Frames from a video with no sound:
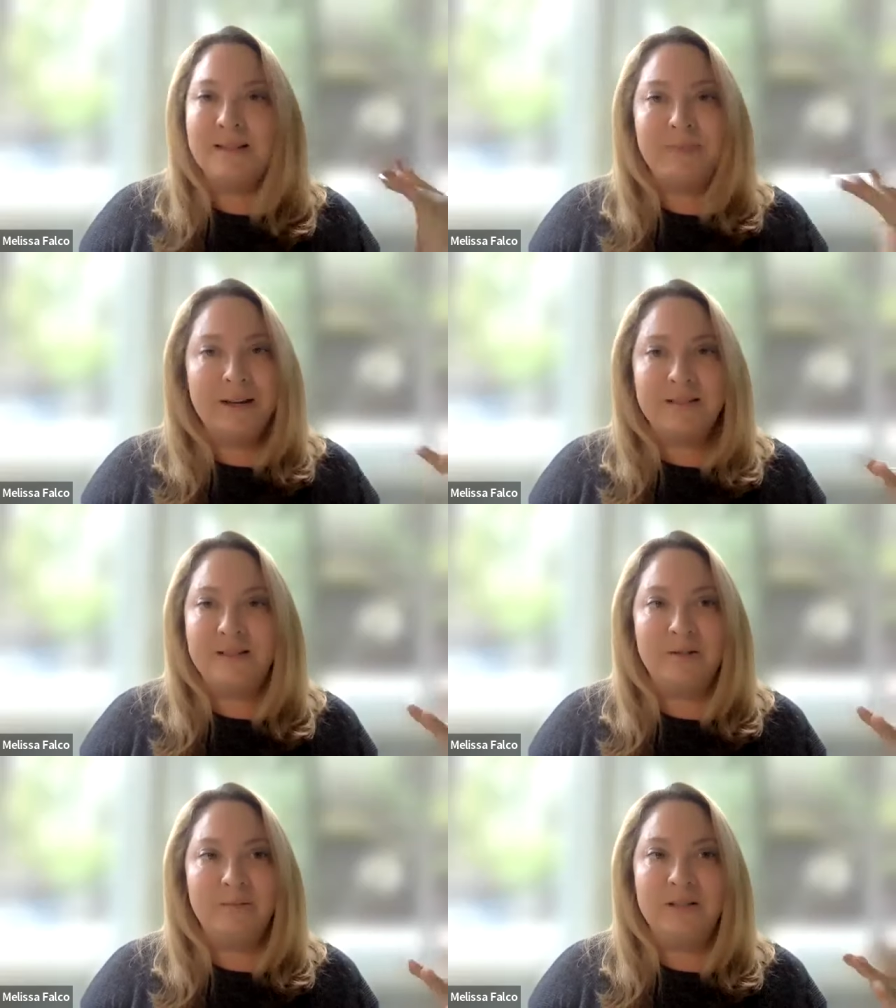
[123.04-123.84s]
of the best in
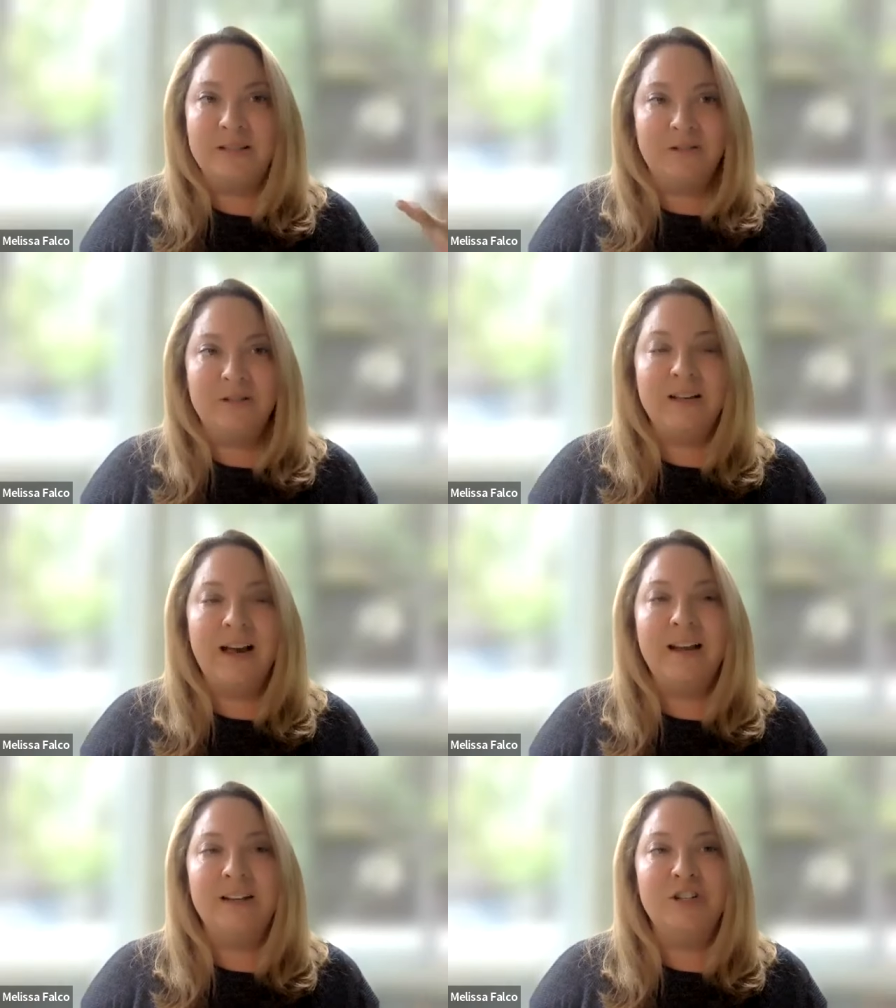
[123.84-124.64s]
terms of skill
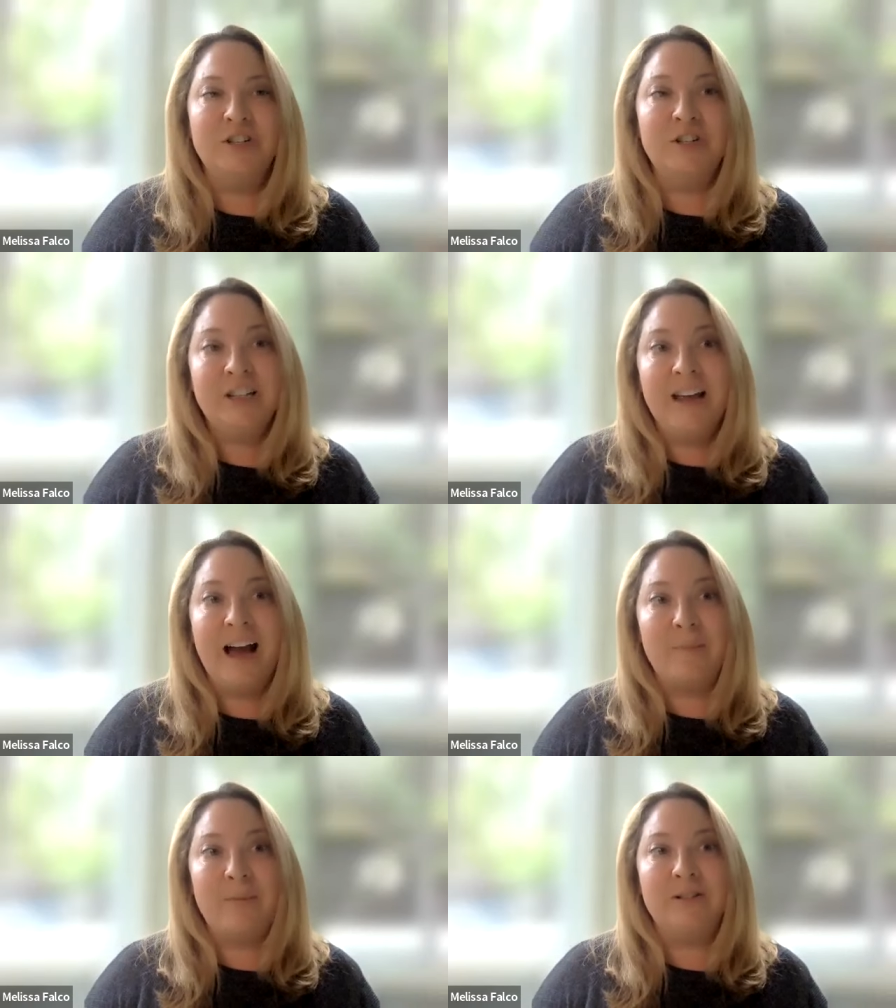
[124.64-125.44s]
set and she
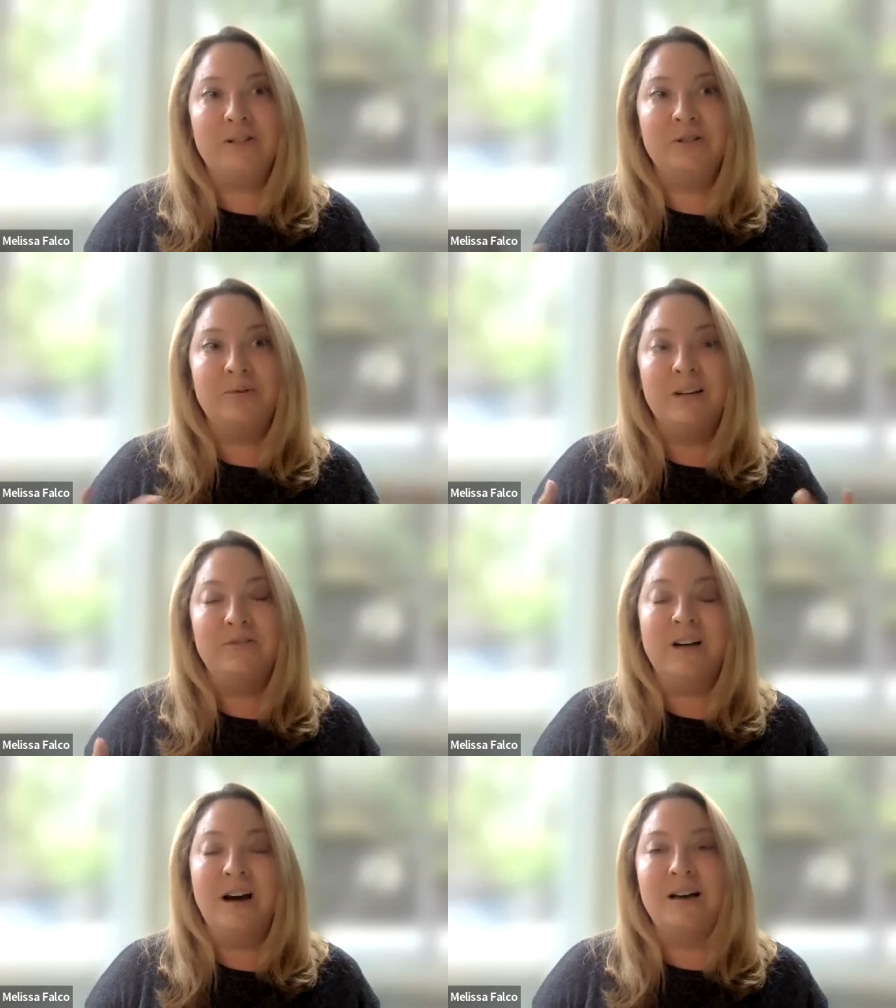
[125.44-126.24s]
happens to
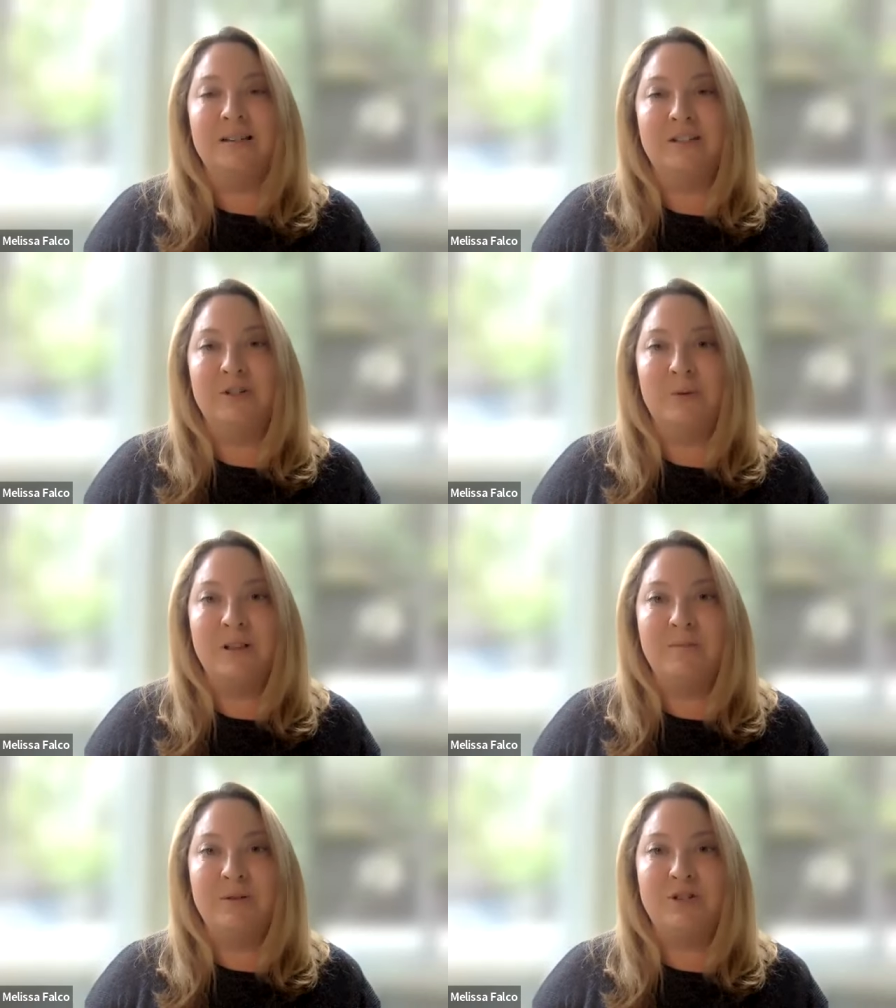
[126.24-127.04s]
gift us she's one of
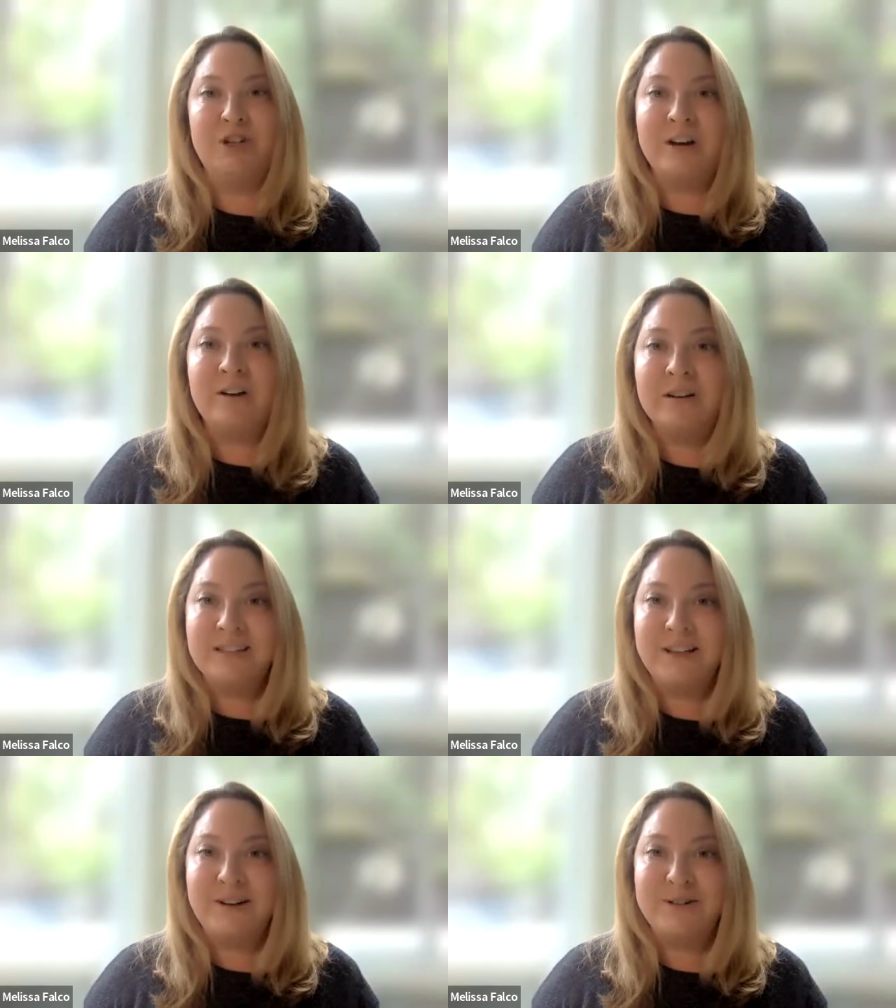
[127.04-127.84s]
the most
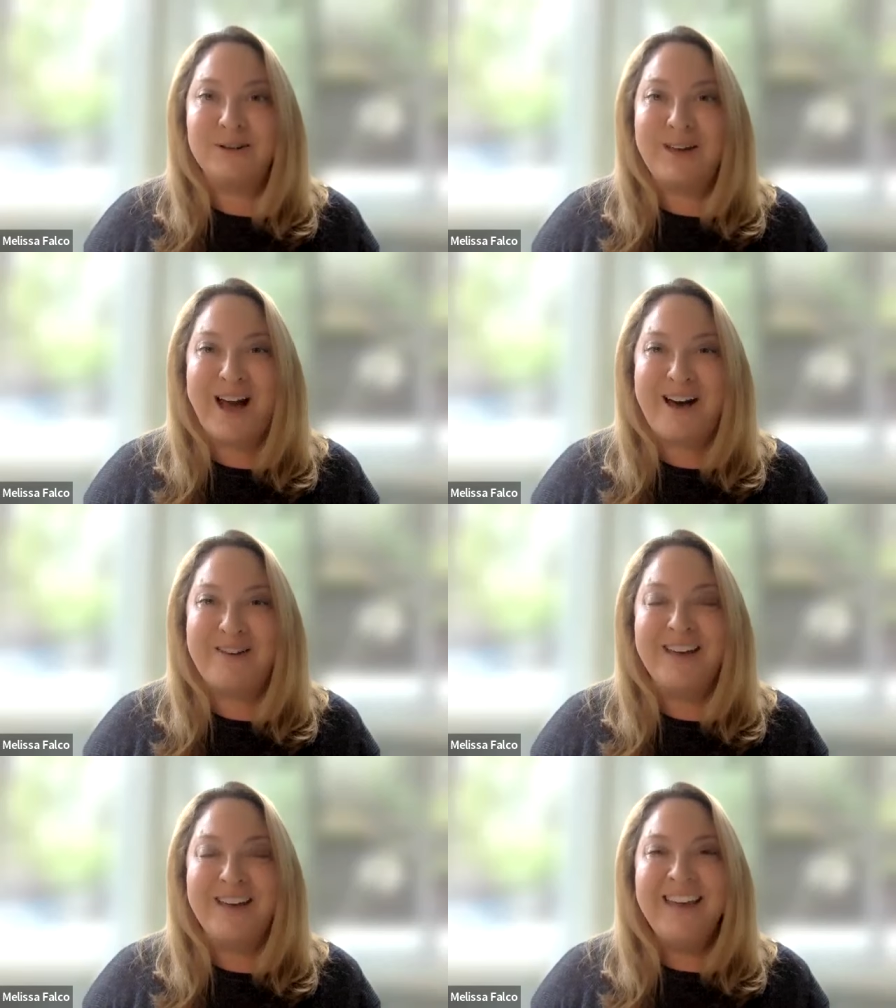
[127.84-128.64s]
generous leaders that we
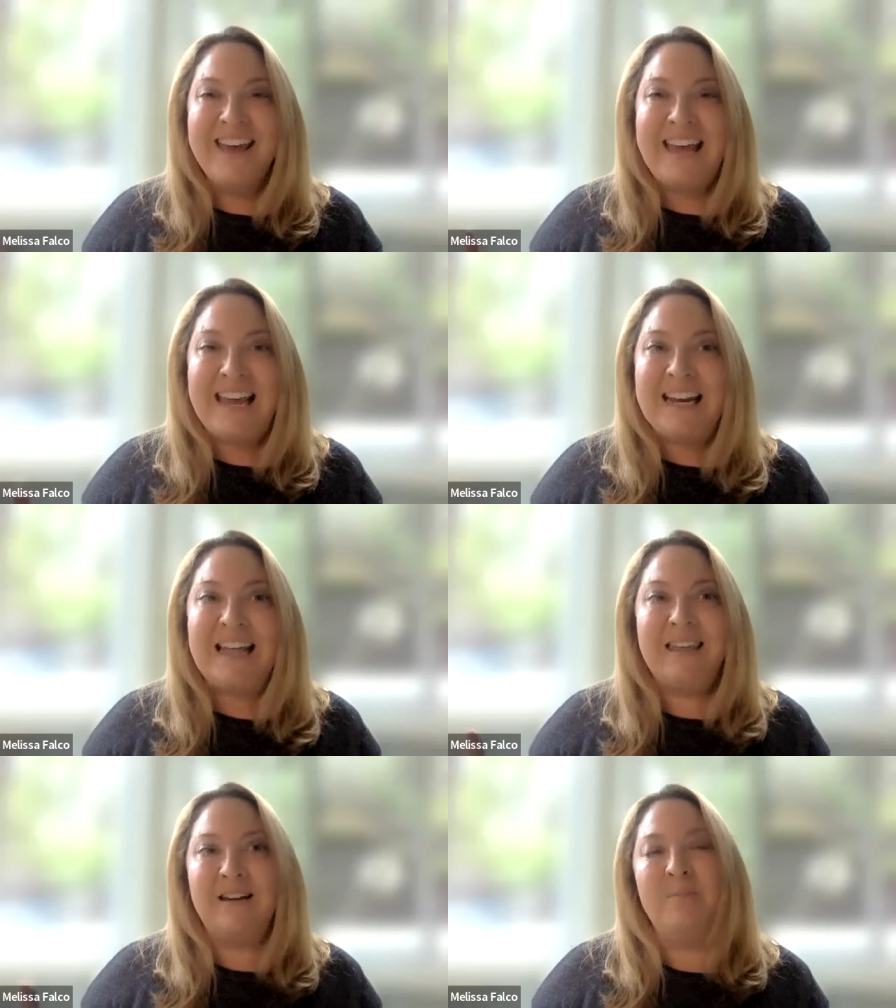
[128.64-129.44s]
have
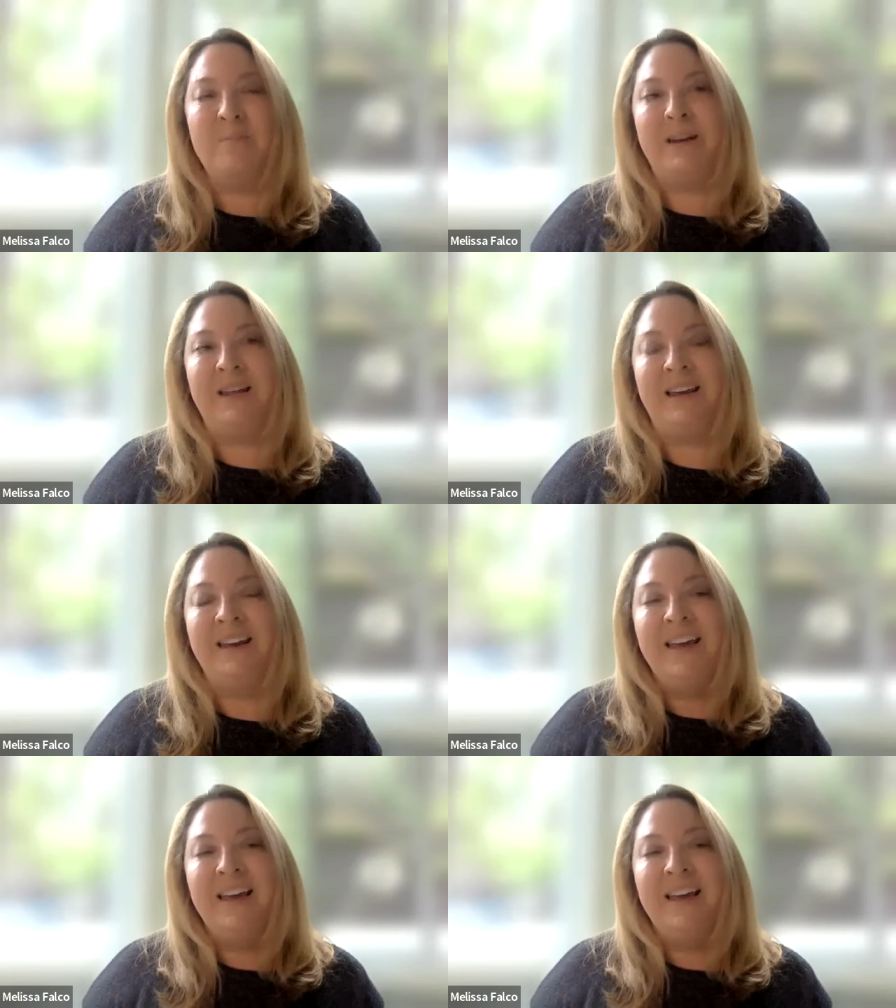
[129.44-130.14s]
in the company.